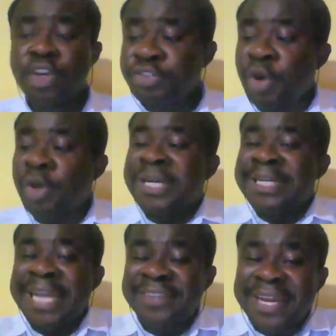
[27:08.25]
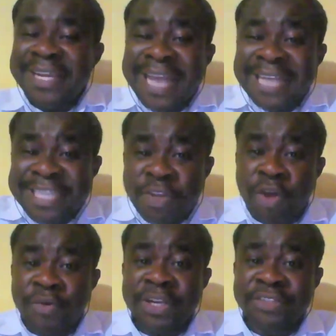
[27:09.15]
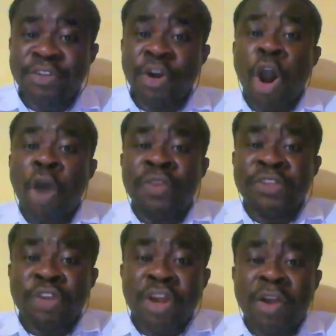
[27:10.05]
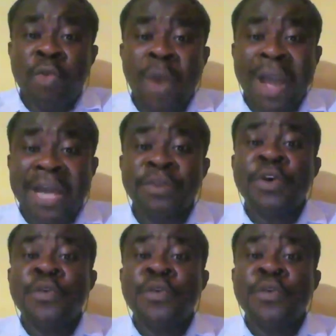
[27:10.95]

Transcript: So these are the categories of disclosure required